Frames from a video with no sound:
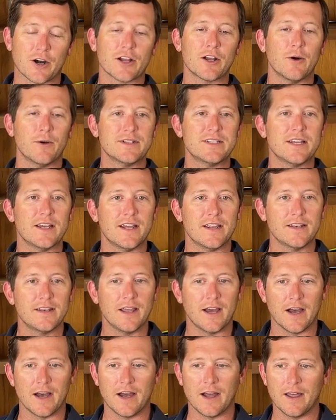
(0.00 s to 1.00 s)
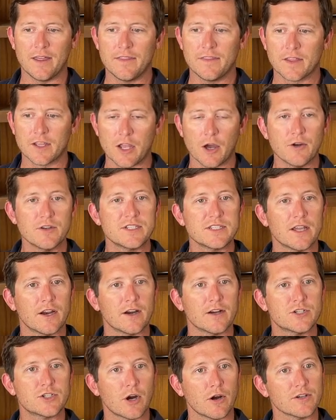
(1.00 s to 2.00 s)
the coast there
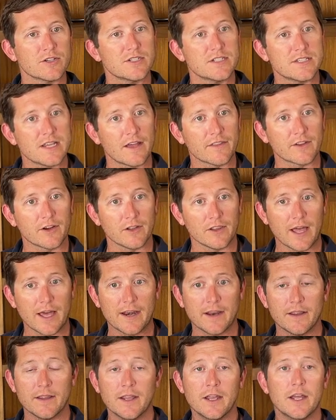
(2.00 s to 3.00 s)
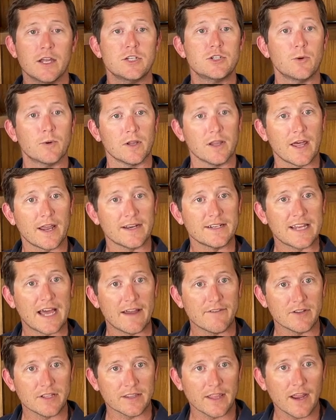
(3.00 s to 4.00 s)
in Charleston, South Carolina, doing a lot of
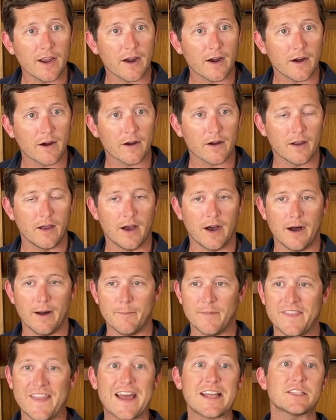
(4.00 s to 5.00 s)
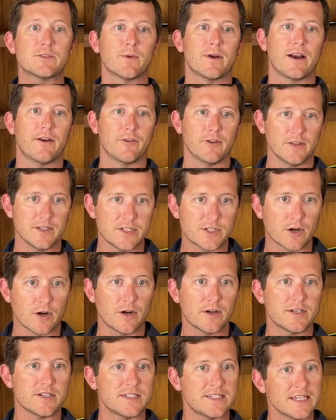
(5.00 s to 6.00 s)
diving there. And that's when I really
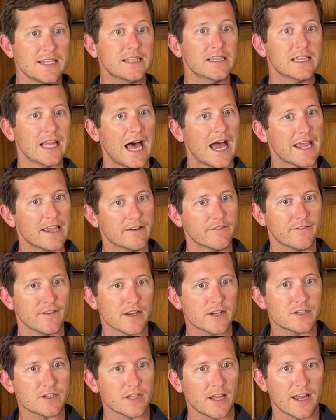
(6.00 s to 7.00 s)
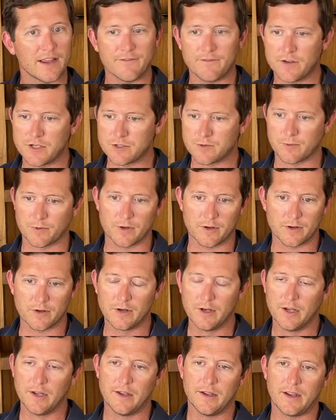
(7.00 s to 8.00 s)
started to see lionfish. Lionfish
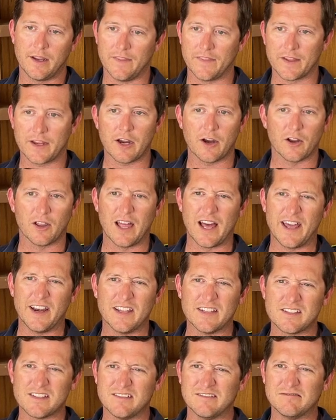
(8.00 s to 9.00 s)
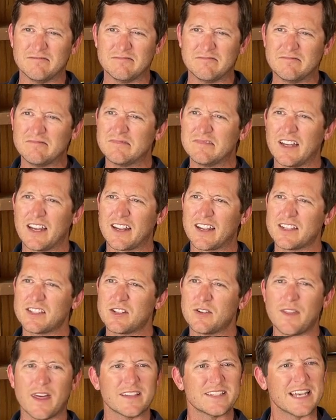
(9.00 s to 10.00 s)
were in the Carolinas in, I guess,
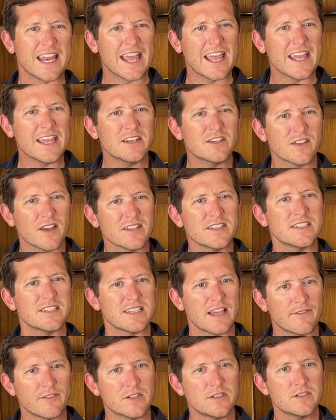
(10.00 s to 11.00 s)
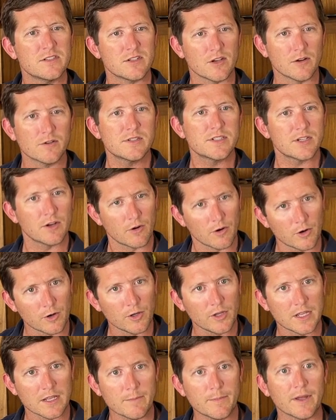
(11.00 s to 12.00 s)
2008, 2007. So it was still
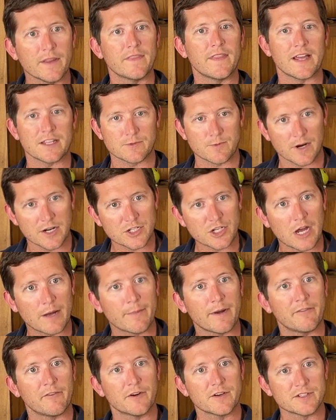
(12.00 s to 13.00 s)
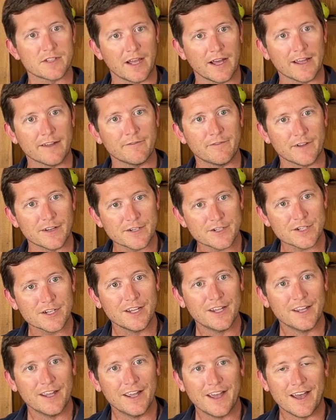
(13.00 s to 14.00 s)
early, but that's where I shot my first lionfish
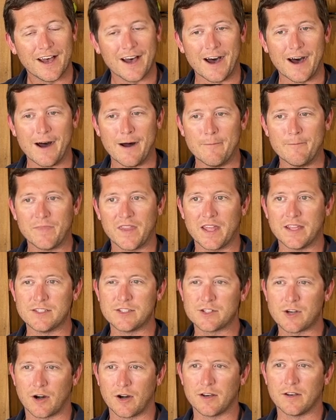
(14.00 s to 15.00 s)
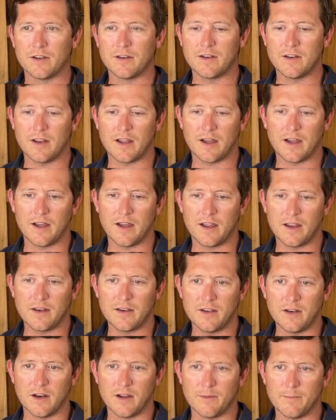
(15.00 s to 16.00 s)
and started,
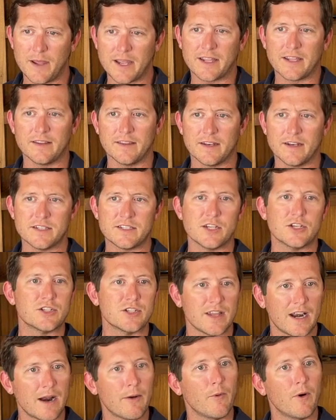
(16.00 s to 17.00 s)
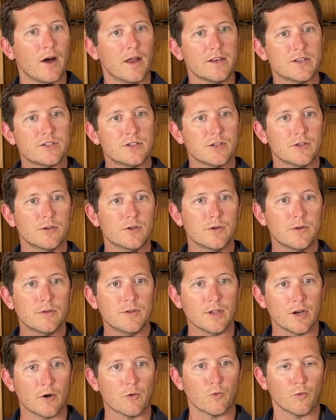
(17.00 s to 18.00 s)
you know, making the decision that I want to,
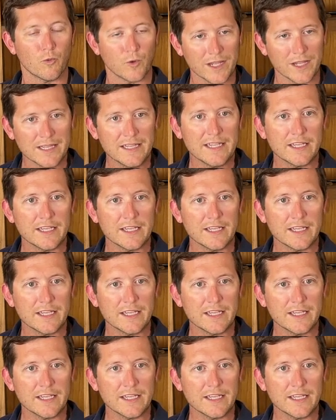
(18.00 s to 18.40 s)
you know, really